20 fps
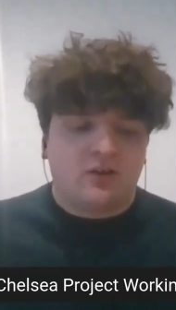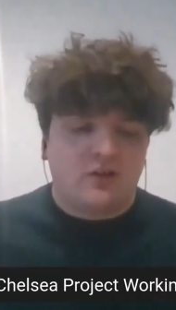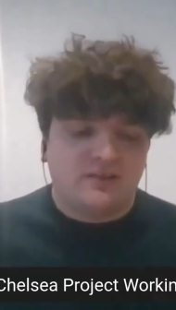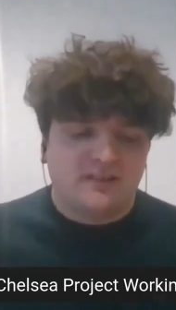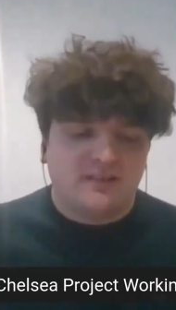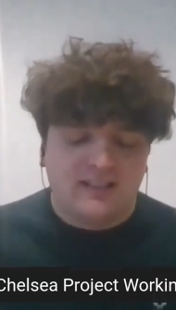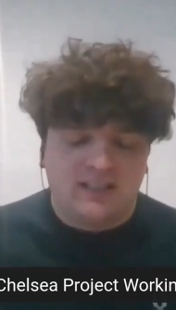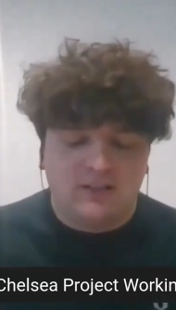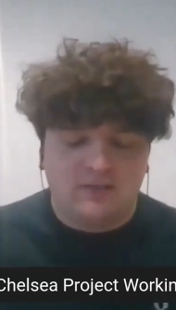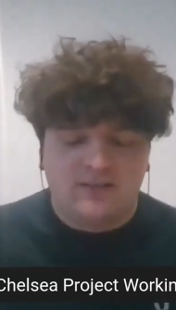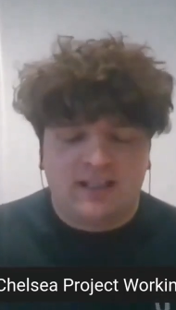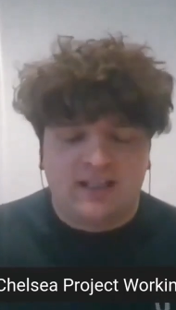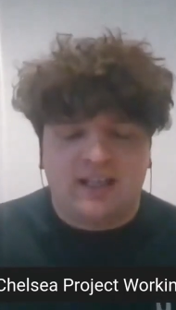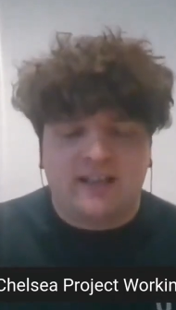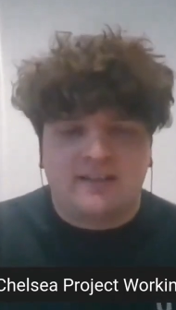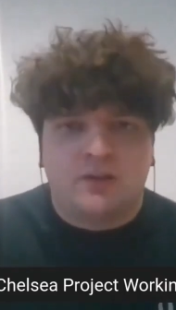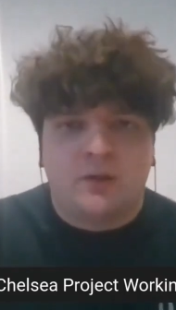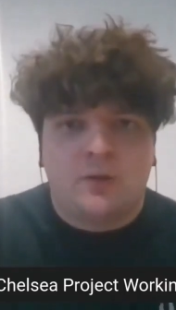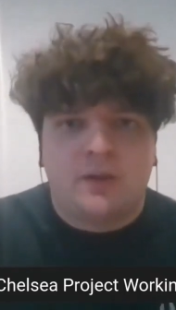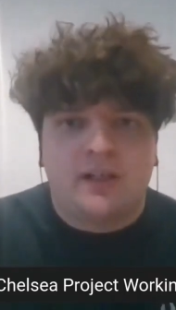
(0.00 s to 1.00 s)
continue to
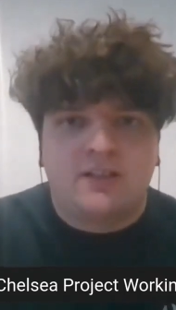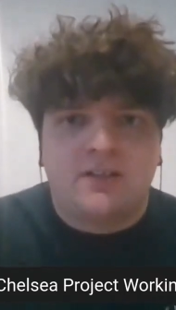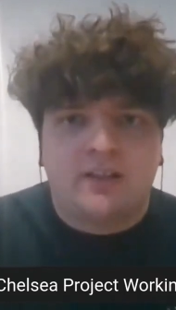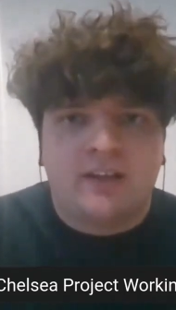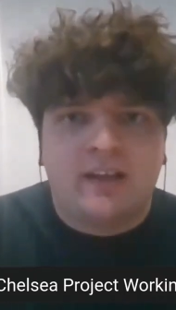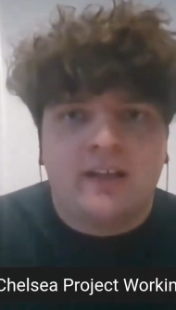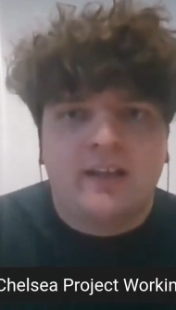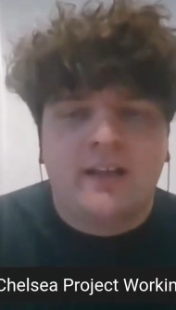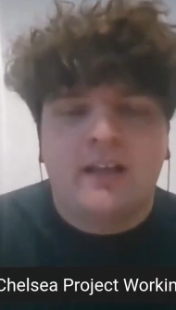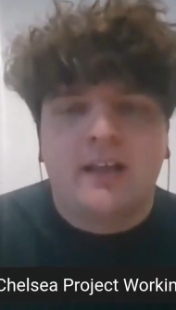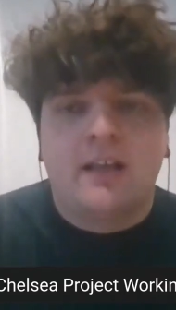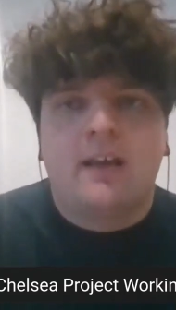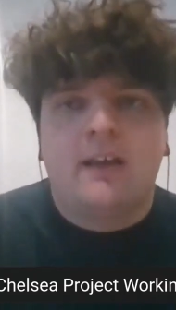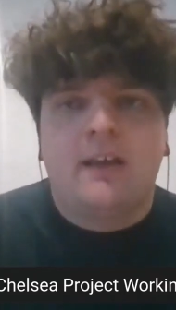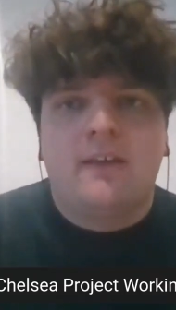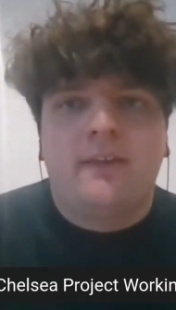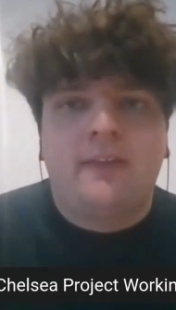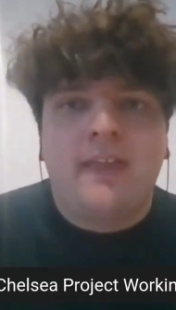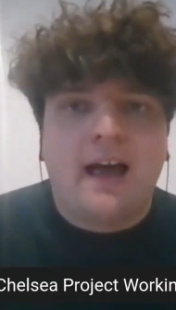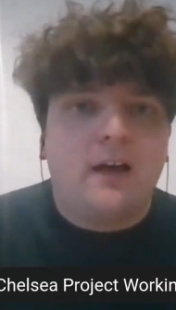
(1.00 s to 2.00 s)
get to know each other,
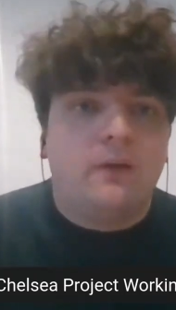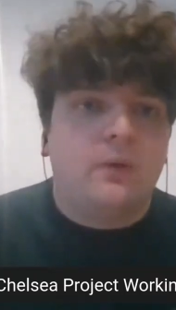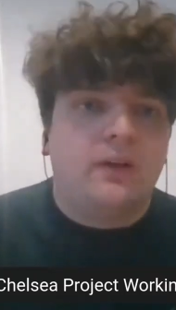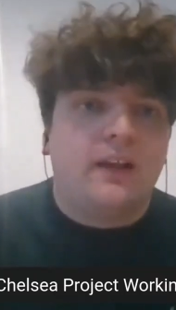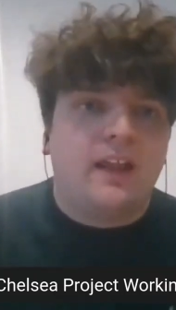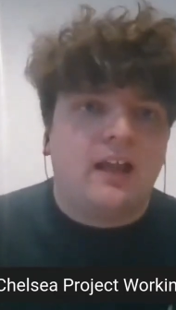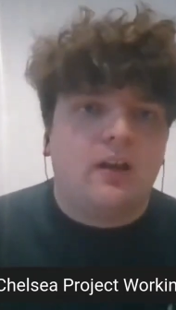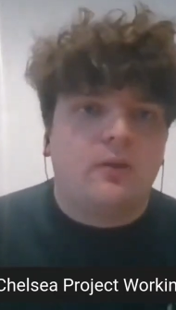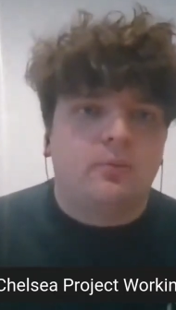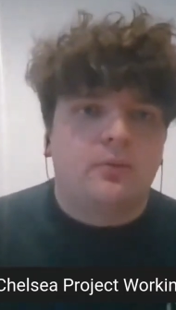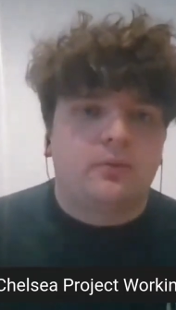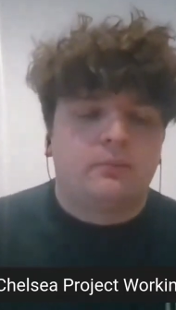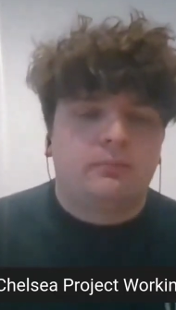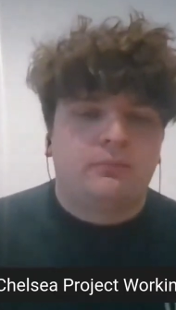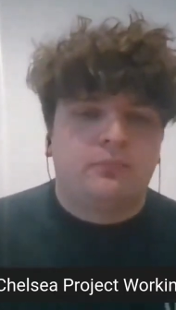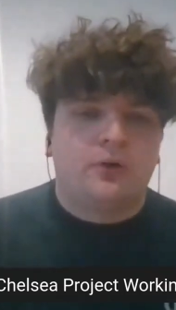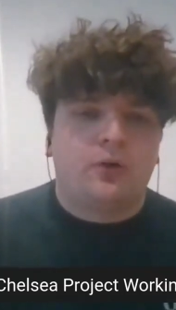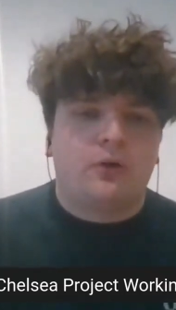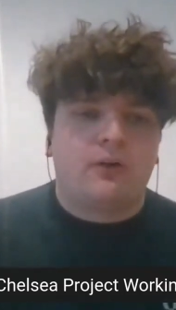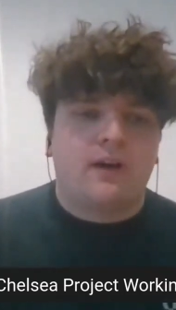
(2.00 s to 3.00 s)
that will help
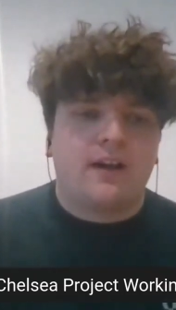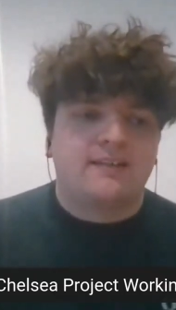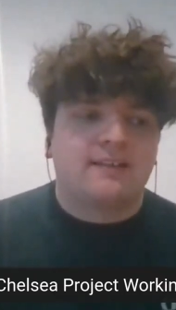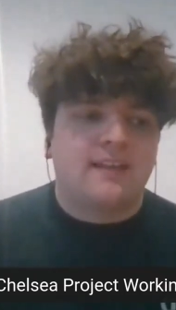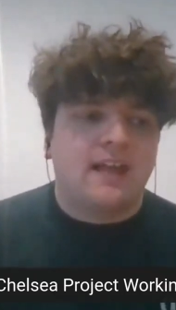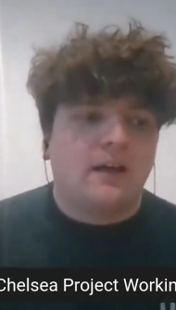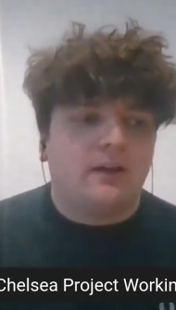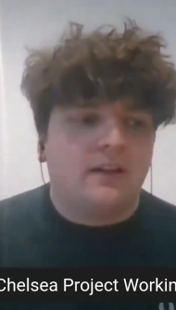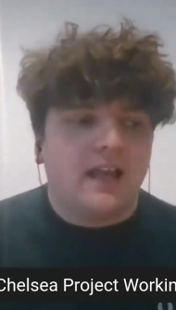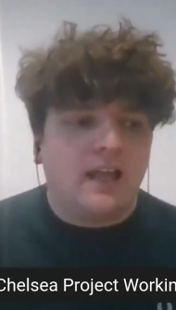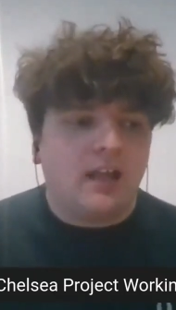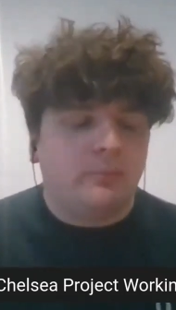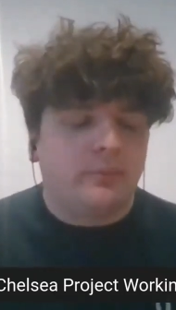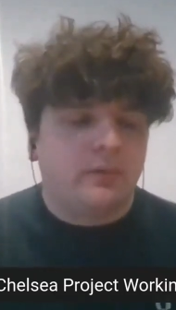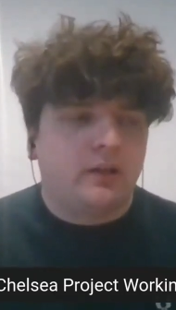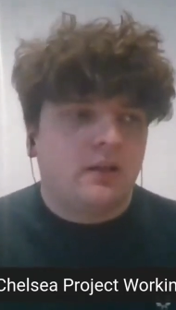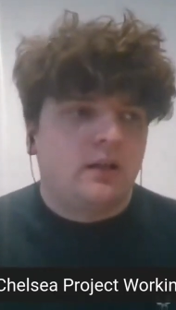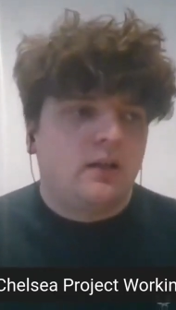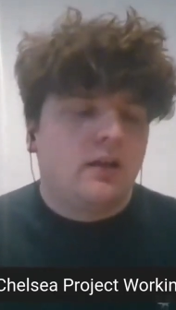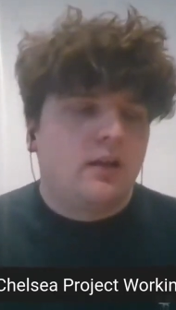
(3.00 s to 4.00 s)
progress. That will
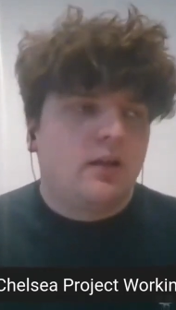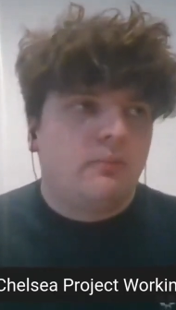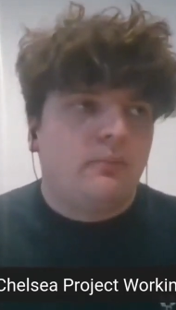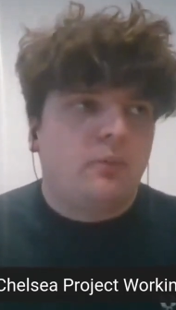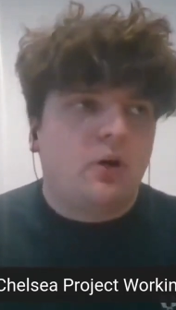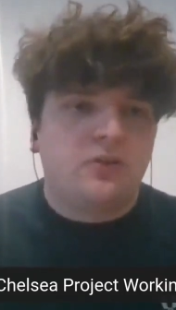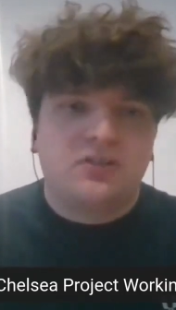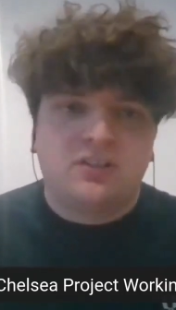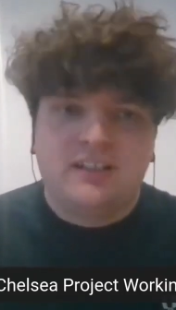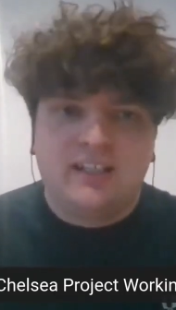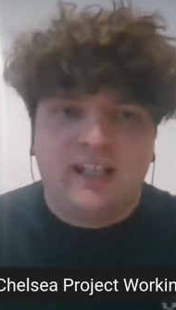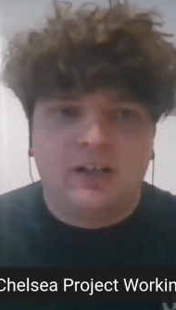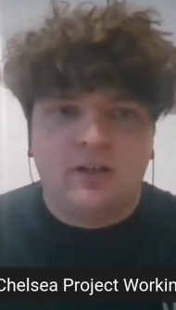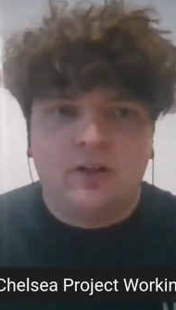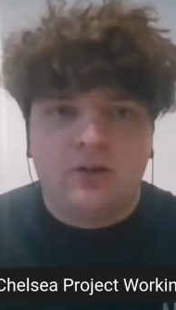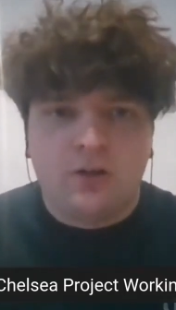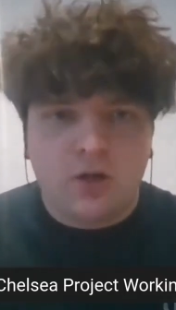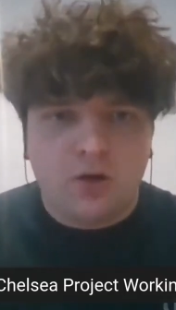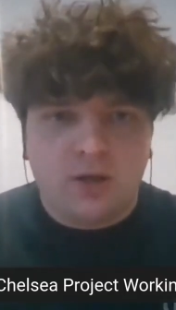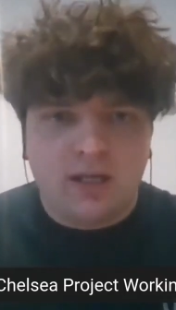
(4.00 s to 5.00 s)
help
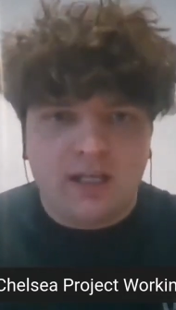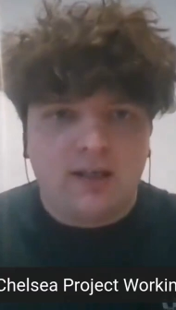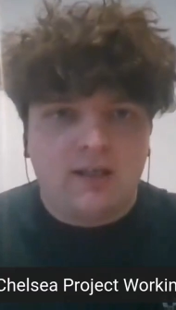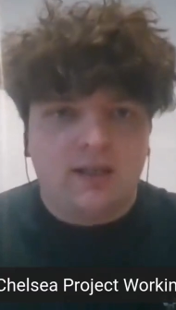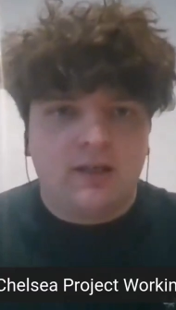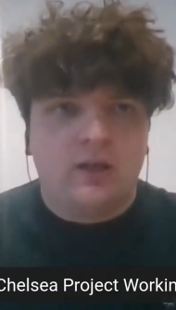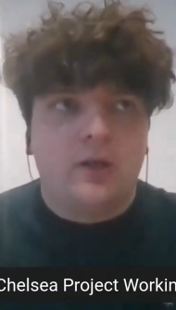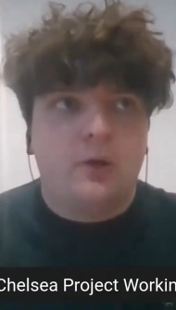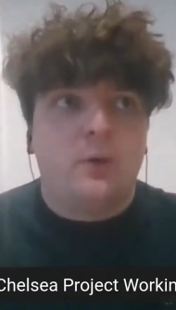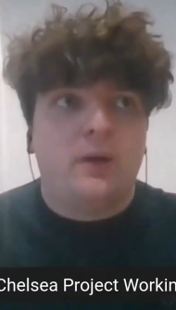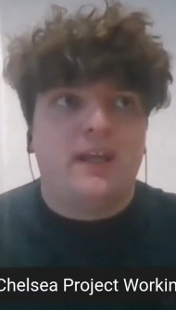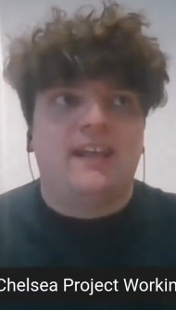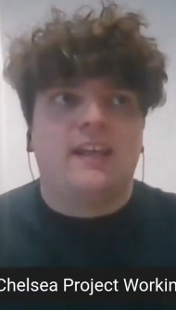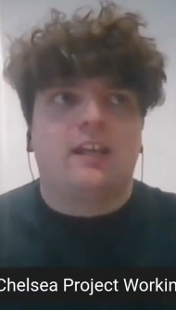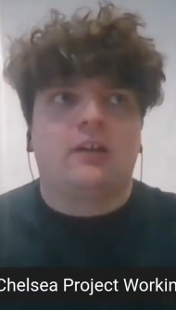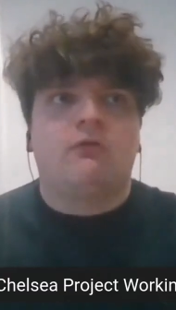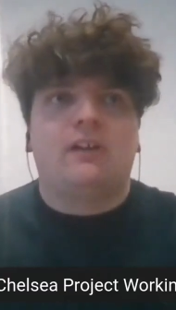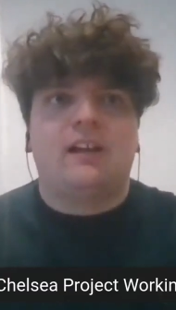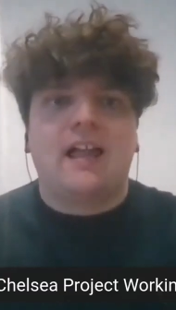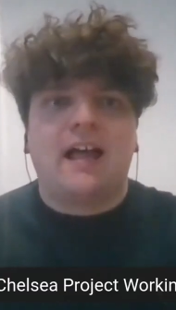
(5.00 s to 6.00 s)
Pochettino know who he
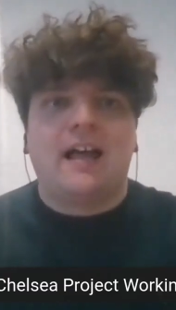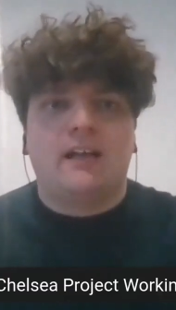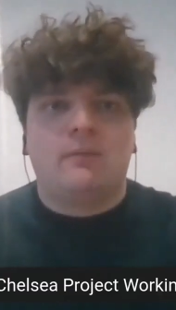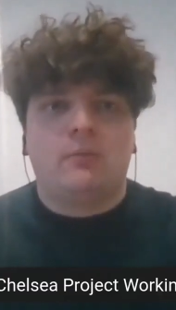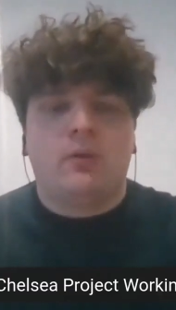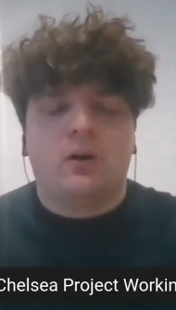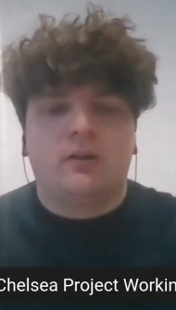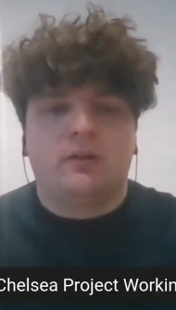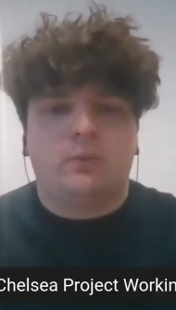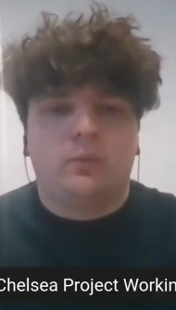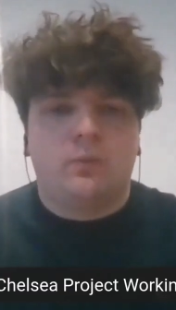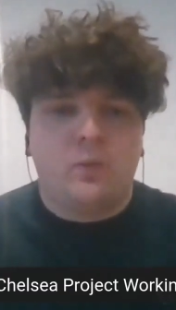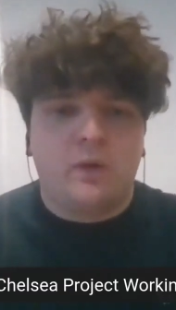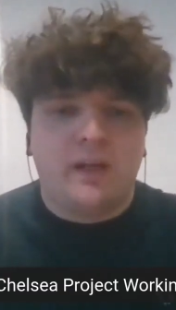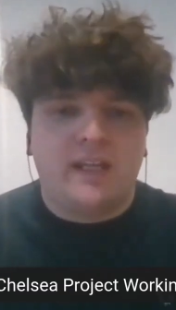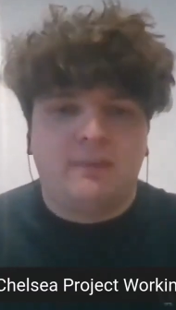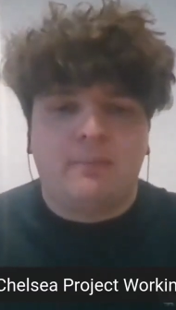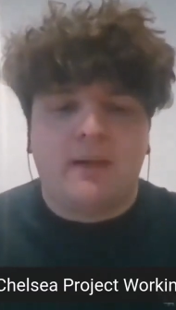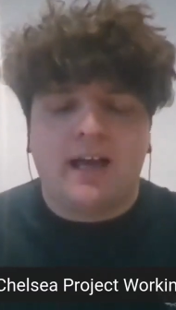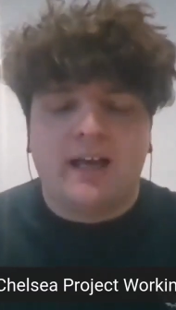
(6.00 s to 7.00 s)
can rely upon
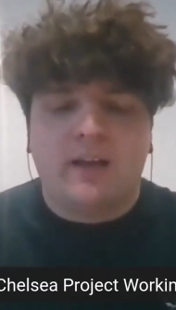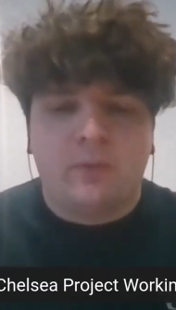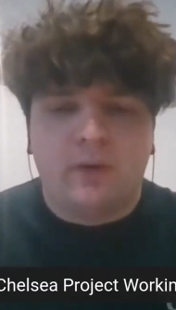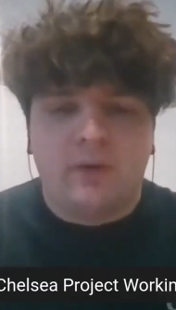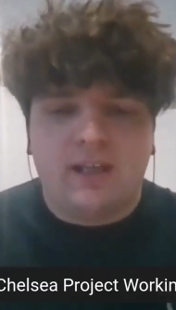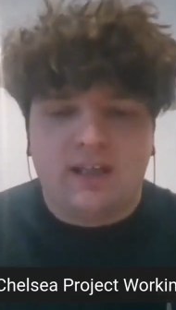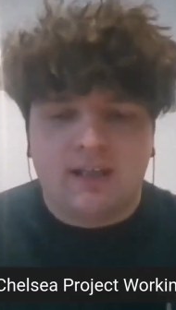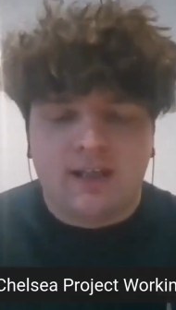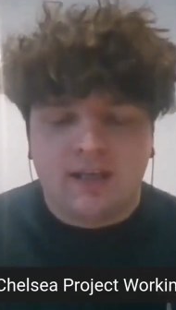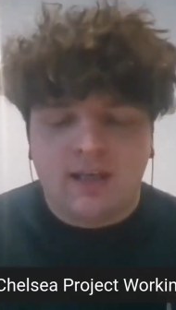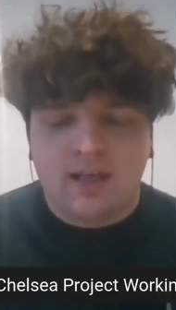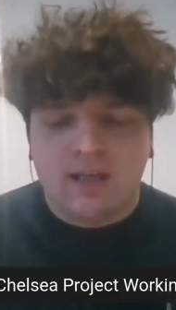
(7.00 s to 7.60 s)
week by week.